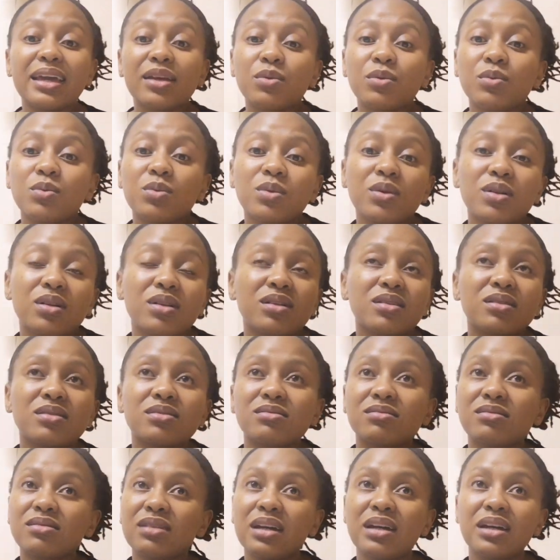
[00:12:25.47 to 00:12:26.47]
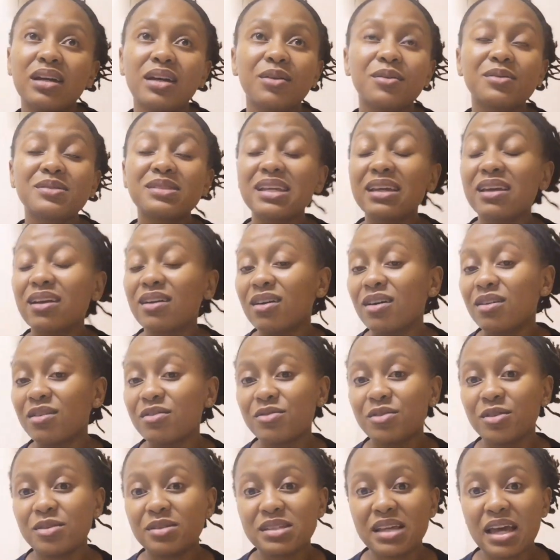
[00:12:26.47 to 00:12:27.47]
It'll take a
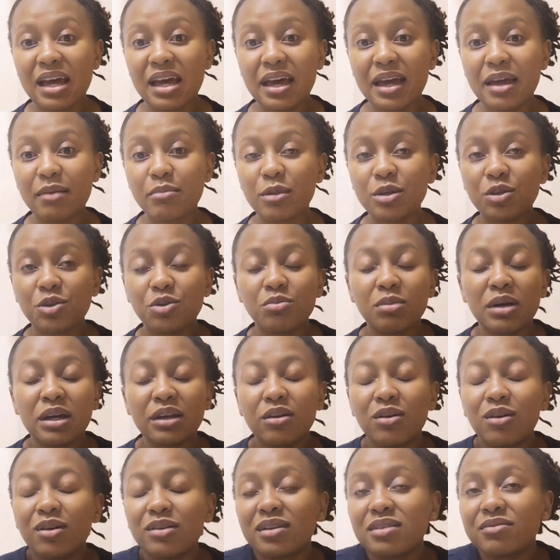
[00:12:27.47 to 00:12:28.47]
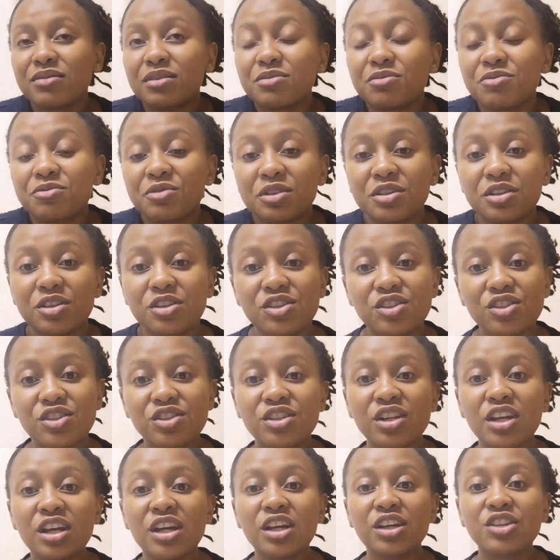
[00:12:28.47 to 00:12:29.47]
lot of your time, and you might not even
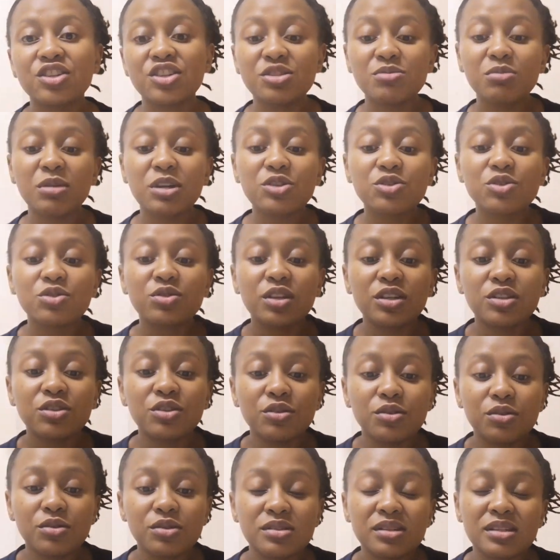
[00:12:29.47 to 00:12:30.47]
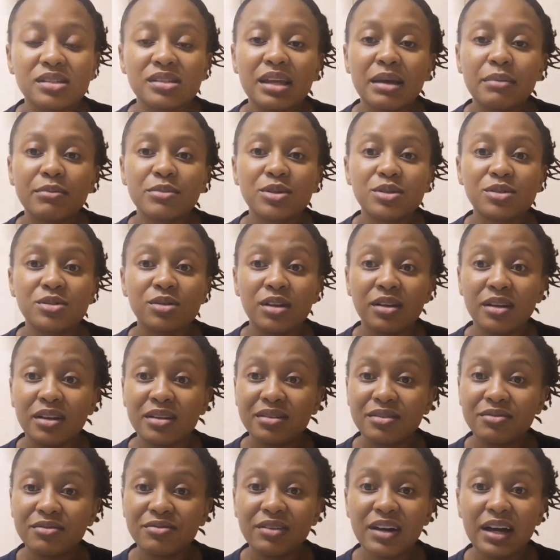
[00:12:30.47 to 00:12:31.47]
finish. Just make sure that you use this time to
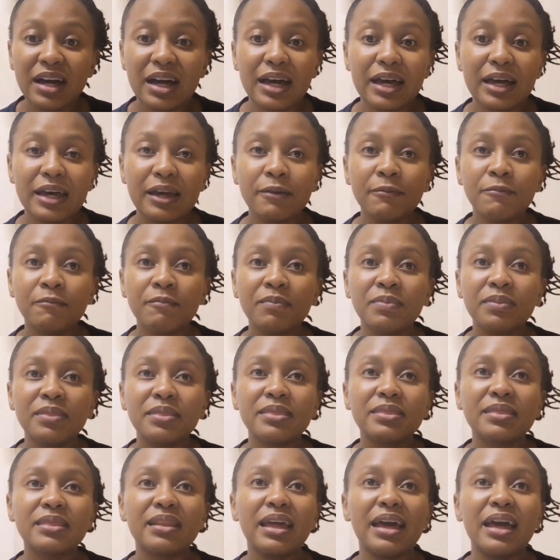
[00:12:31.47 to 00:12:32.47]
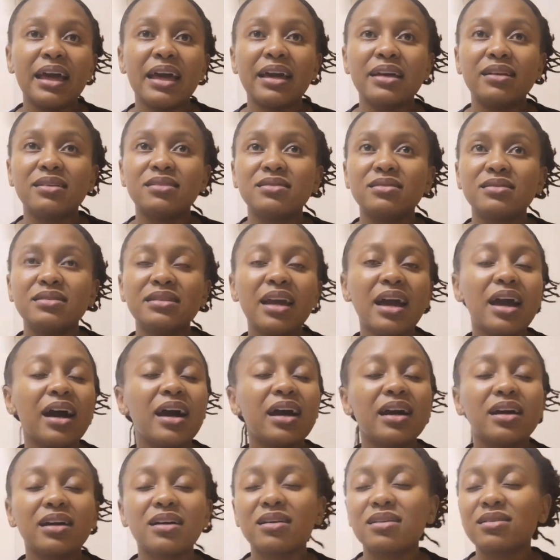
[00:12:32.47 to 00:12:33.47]
solidify, and
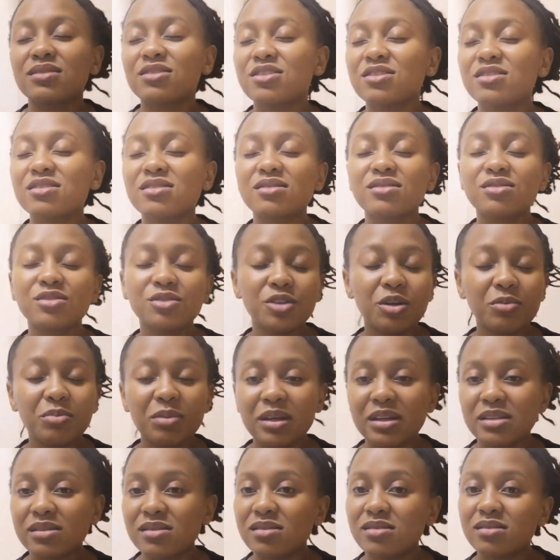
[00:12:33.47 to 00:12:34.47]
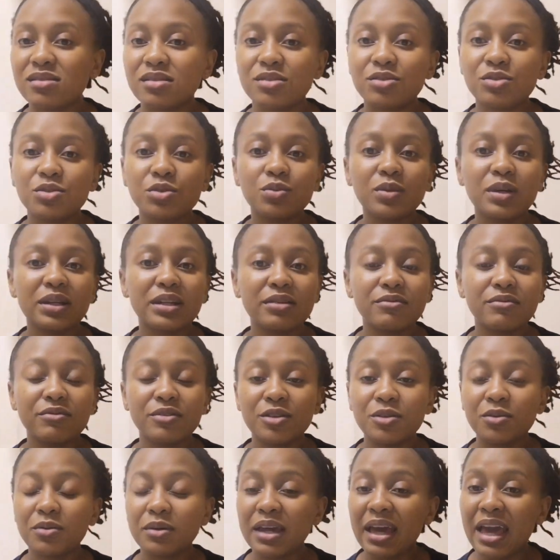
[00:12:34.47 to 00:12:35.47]
yeah. Just do your best, do
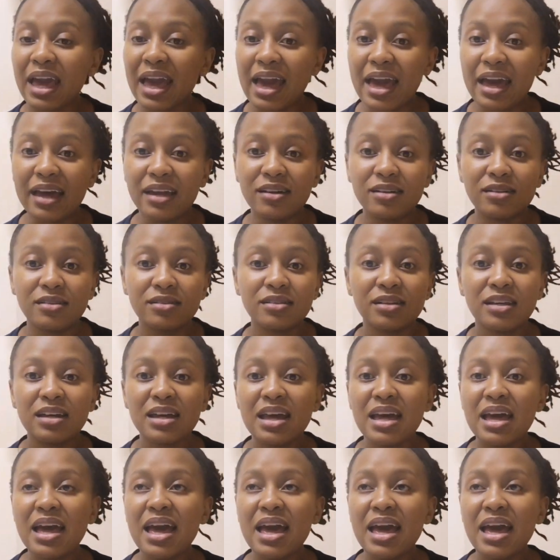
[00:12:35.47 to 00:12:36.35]
whatever you can,